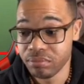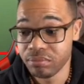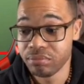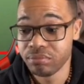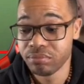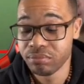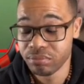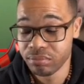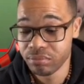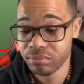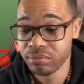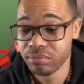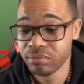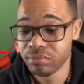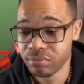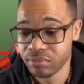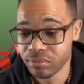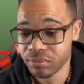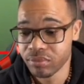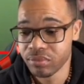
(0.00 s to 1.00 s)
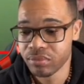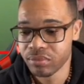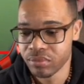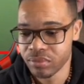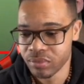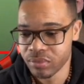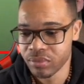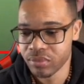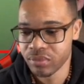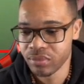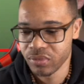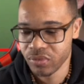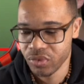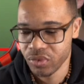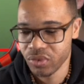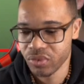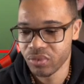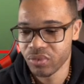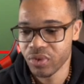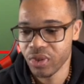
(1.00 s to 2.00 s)
badge affects how you slide your feet
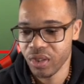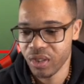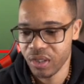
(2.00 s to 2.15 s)
laterally right.